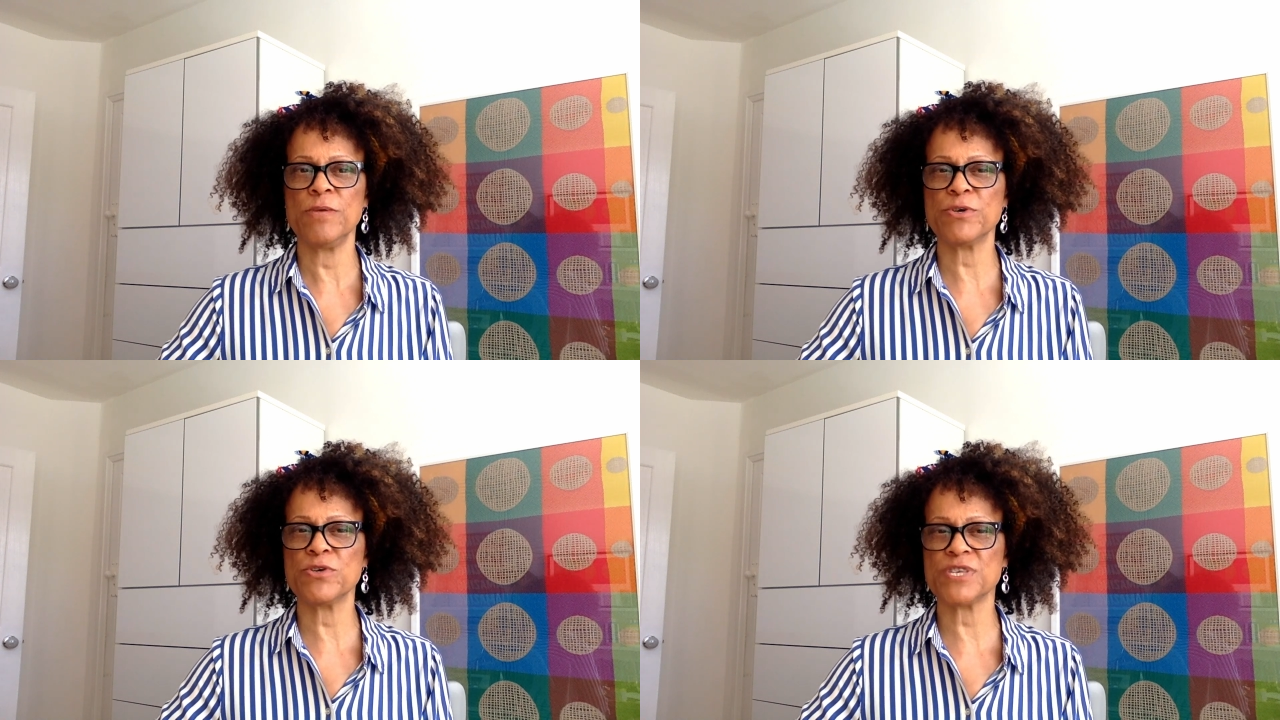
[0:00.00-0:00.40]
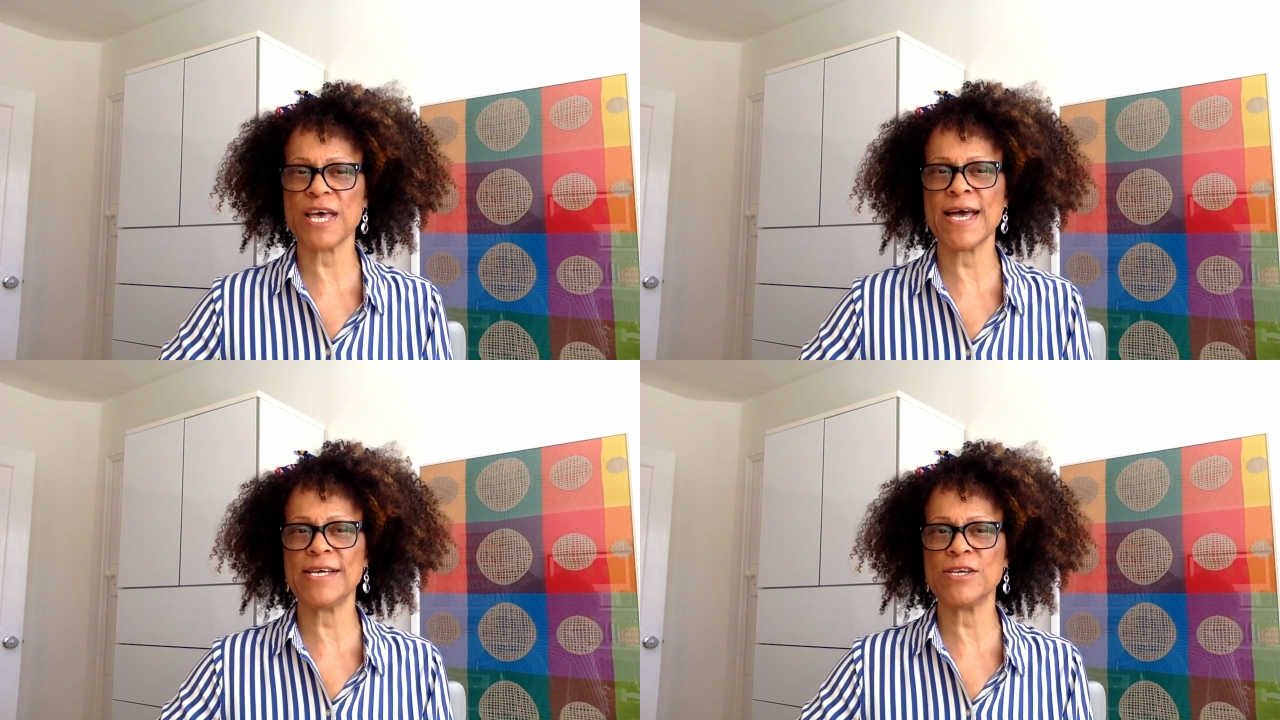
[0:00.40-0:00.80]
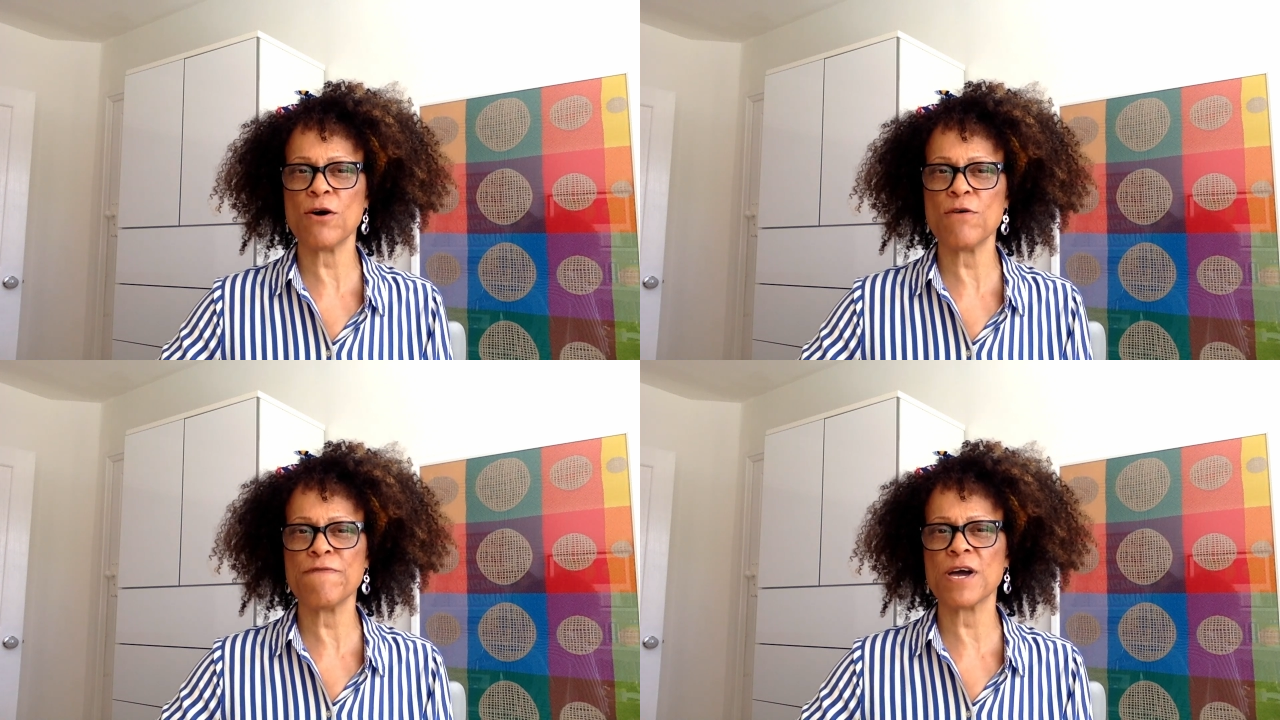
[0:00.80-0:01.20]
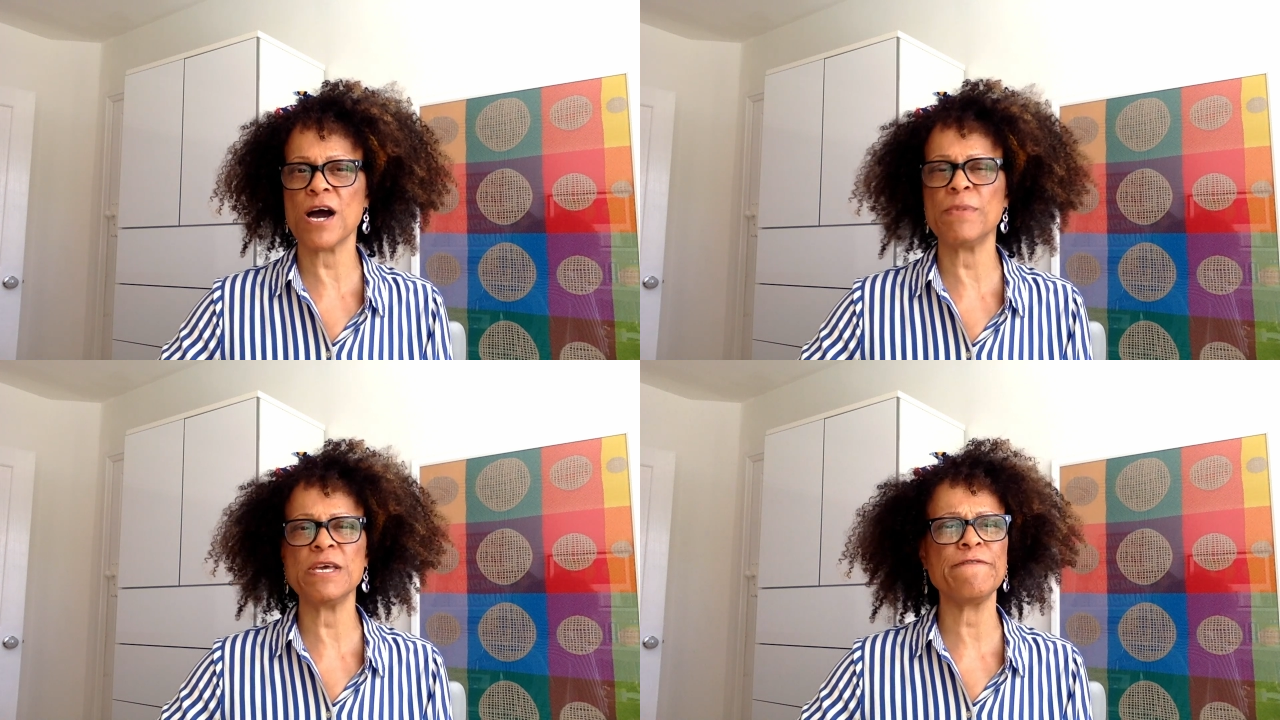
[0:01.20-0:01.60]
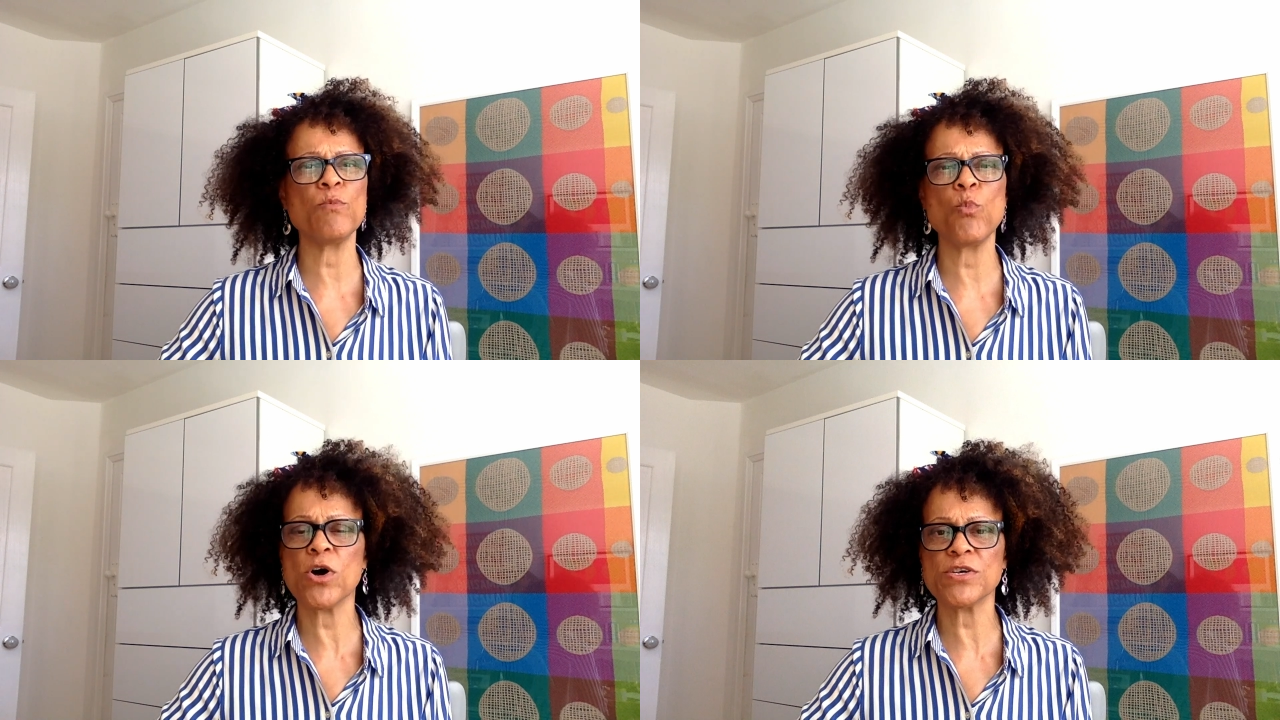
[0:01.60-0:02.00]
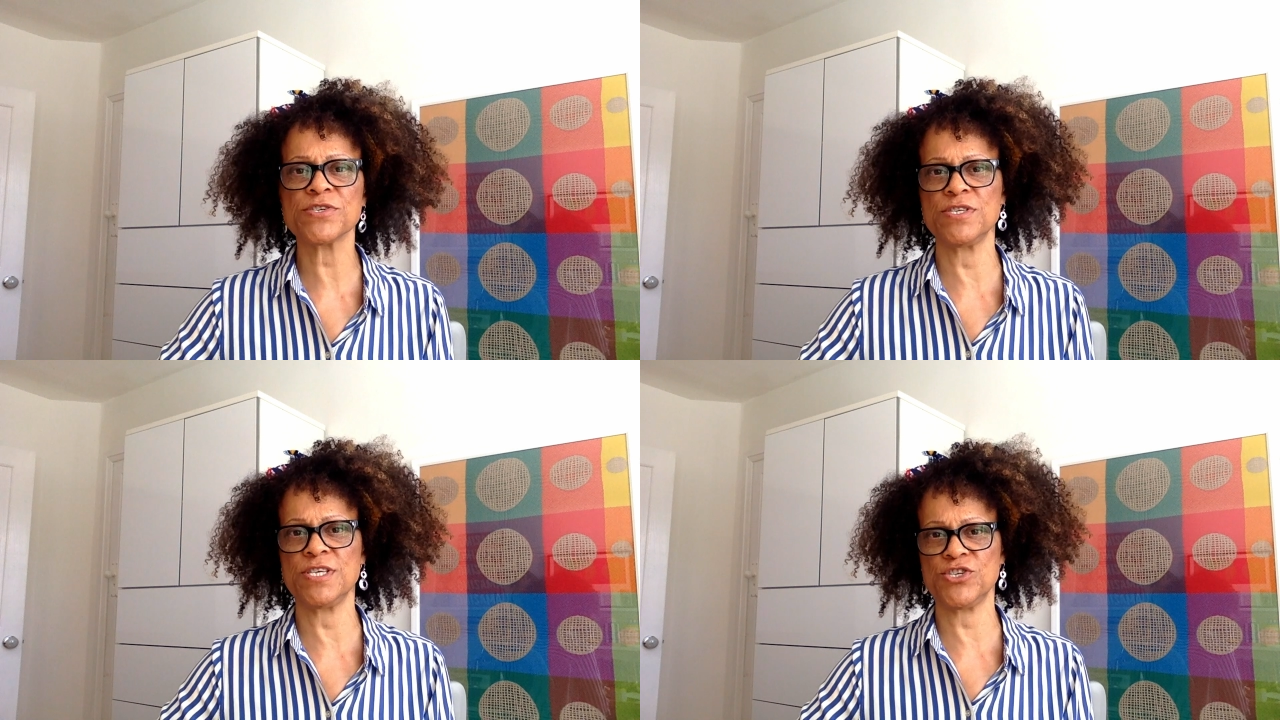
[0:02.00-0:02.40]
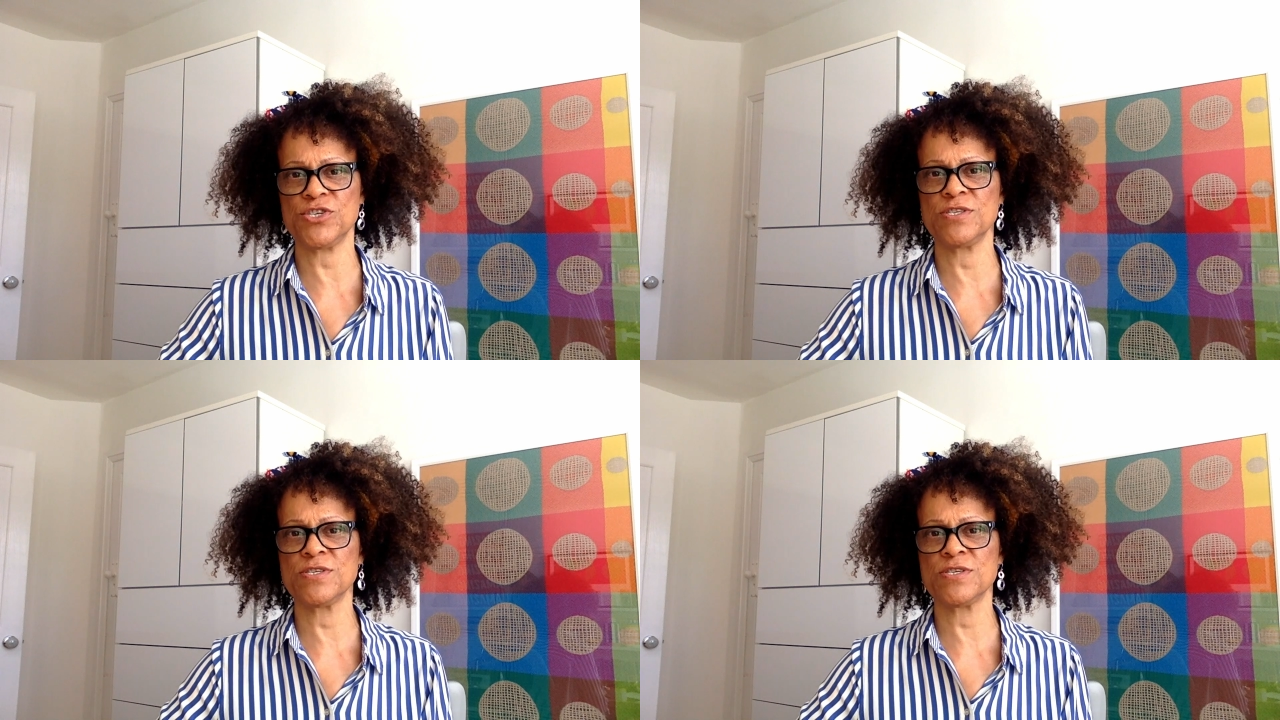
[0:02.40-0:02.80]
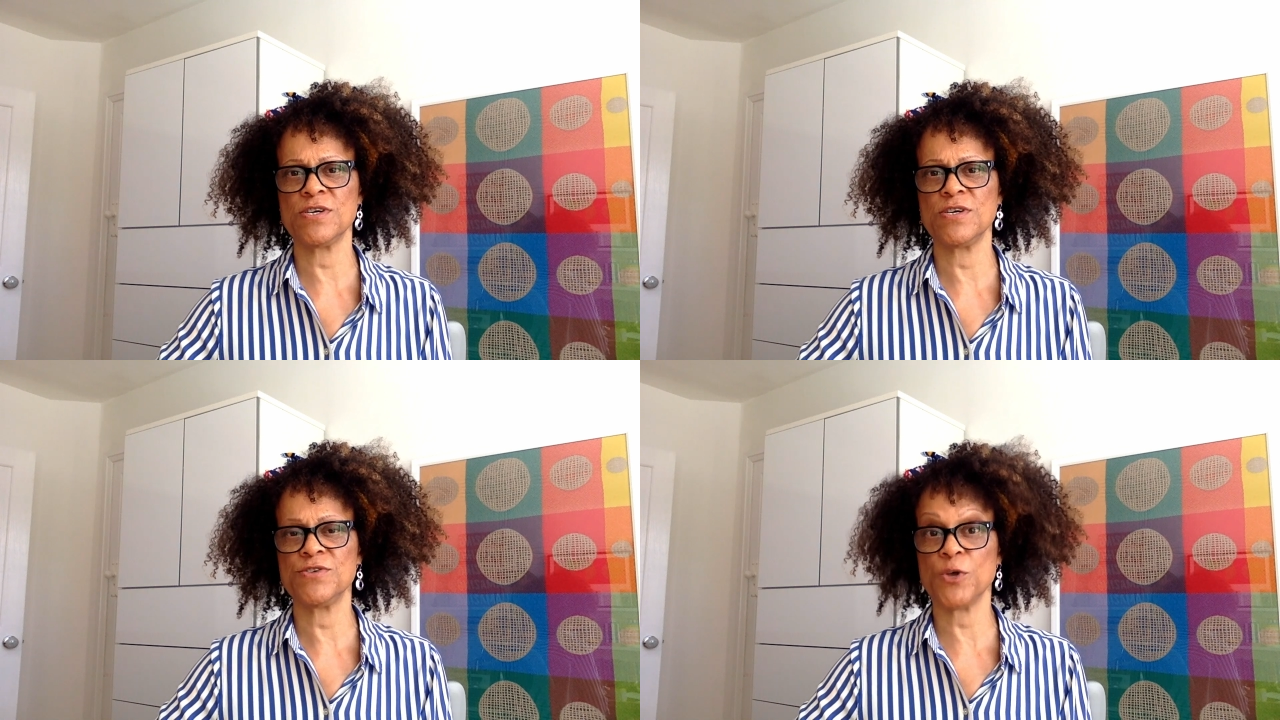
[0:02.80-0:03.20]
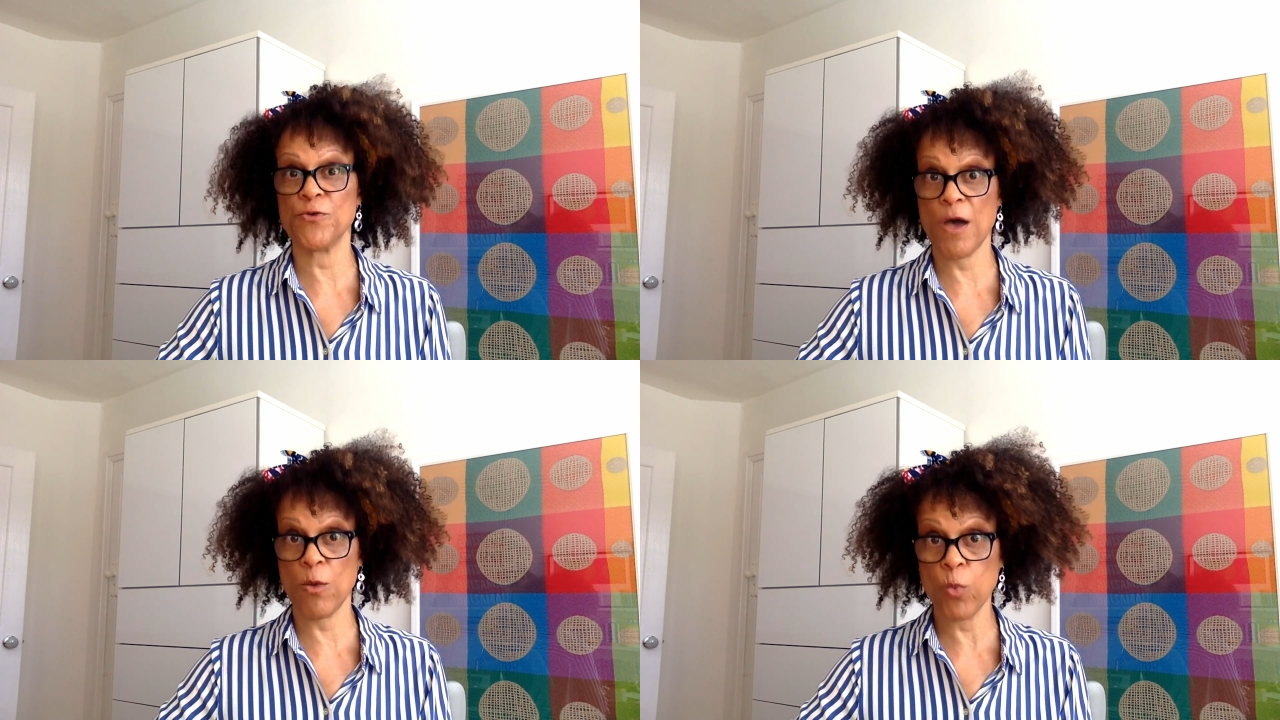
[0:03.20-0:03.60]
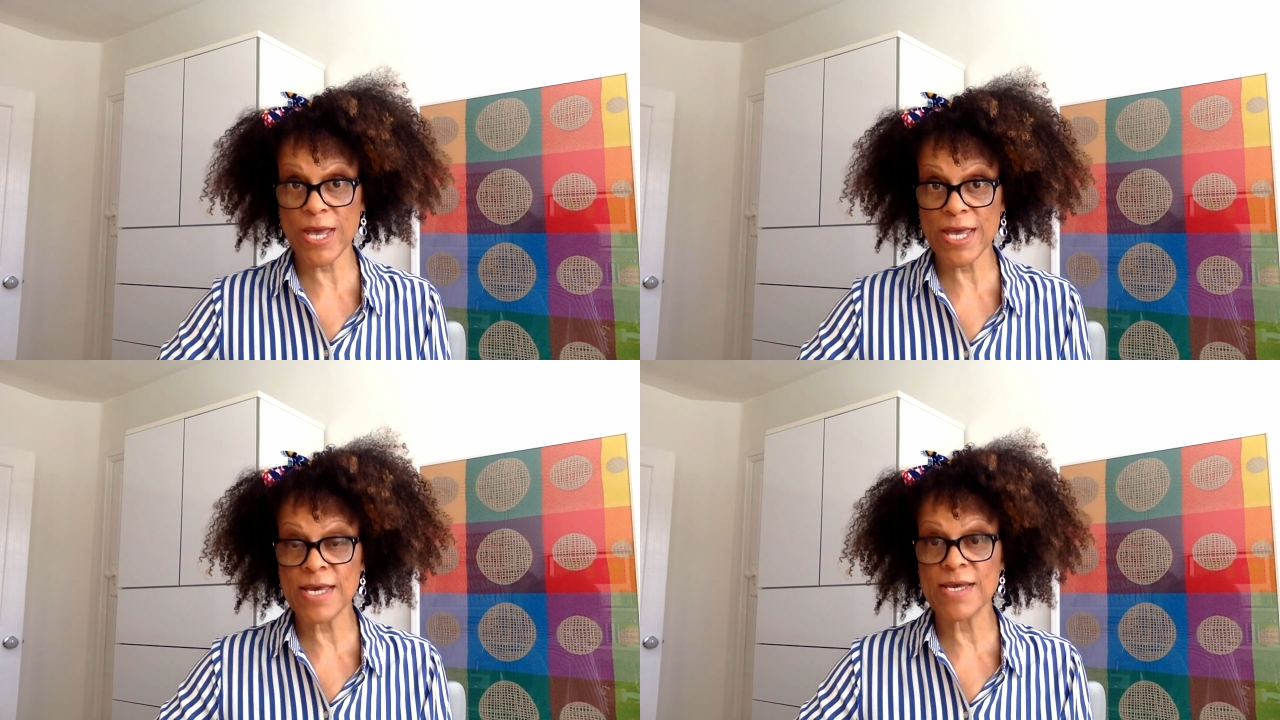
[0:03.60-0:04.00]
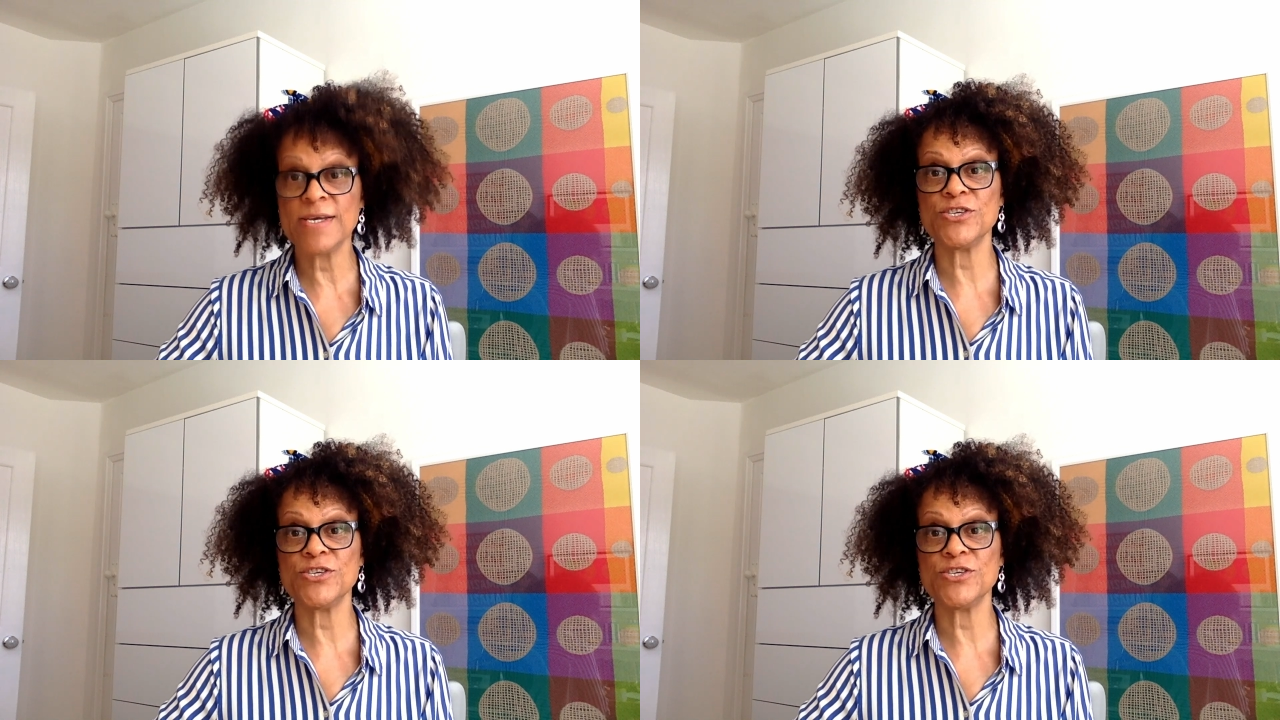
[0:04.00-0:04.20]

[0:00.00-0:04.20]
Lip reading: because they had overcome even worse conditions so that we,